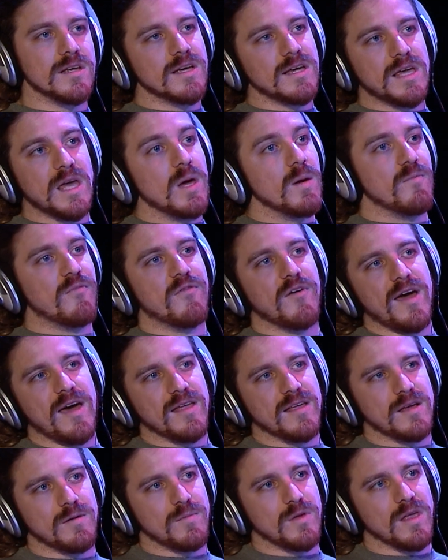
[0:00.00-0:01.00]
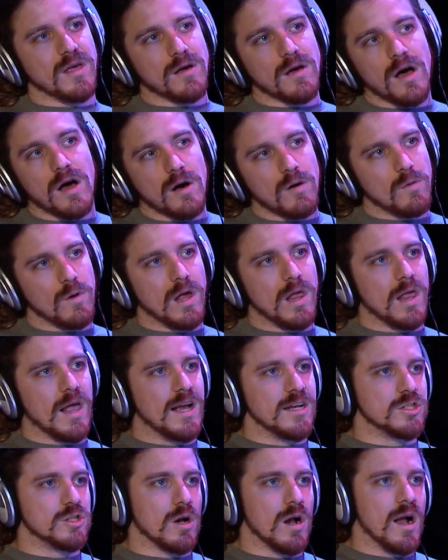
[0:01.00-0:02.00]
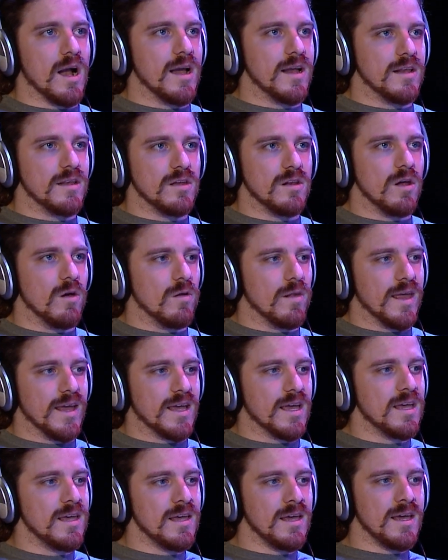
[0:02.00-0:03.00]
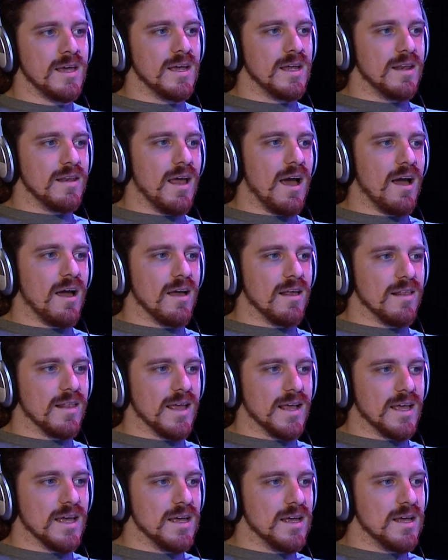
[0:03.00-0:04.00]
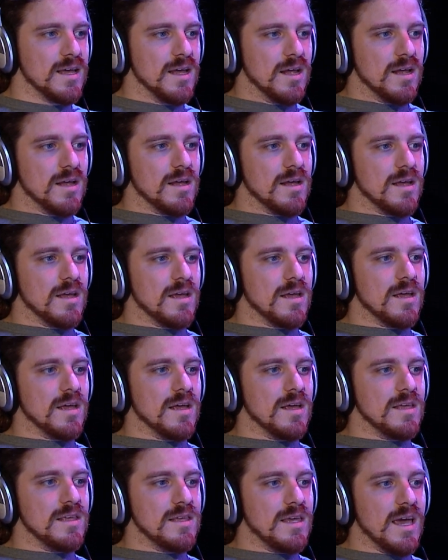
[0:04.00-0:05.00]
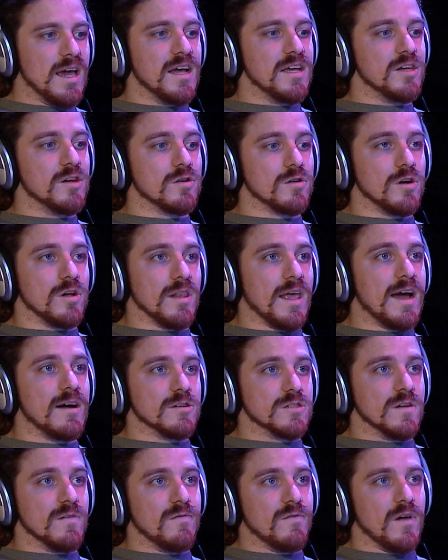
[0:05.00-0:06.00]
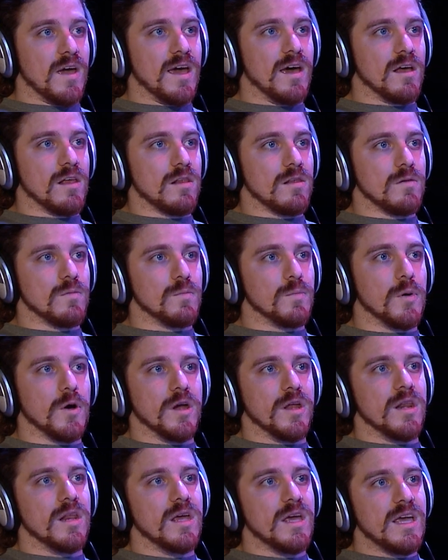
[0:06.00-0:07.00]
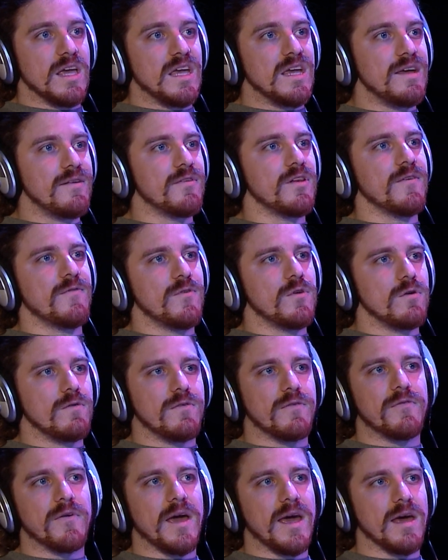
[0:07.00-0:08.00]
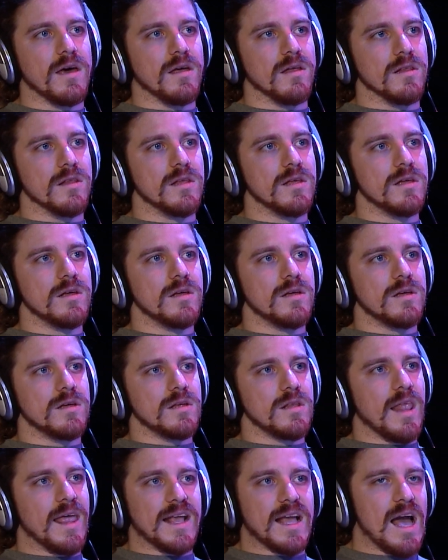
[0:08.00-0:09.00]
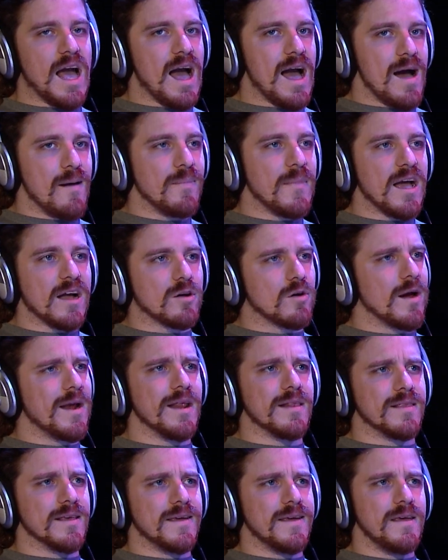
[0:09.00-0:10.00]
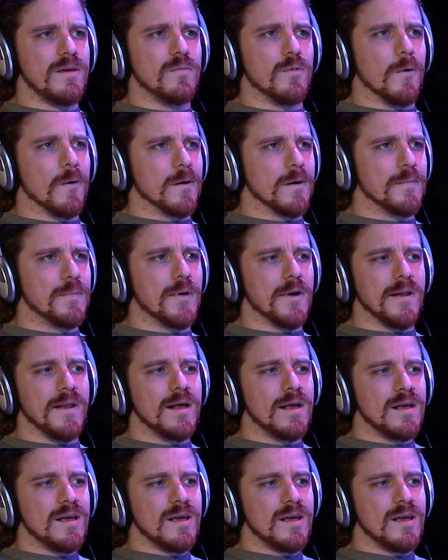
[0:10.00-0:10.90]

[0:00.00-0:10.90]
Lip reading: keep failing and be like, oh, well, I tried. You know, like, nah, like, yeah, you're allowed to fail, but even if you fail, like, I'm not great at the keyboard, but